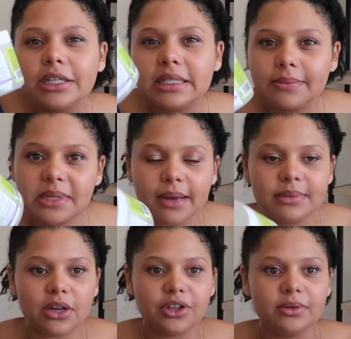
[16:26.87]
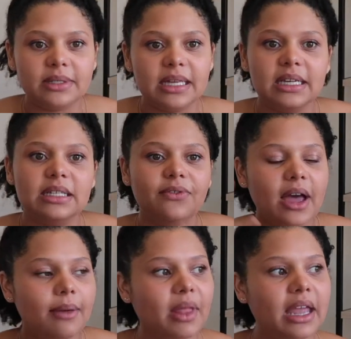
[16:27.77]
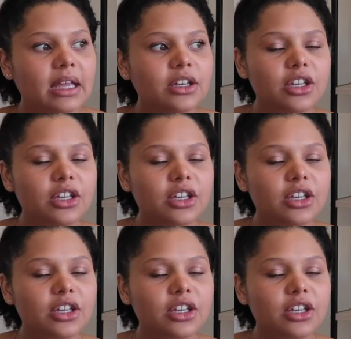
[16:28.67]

Sometimes I'll use this if I'm like,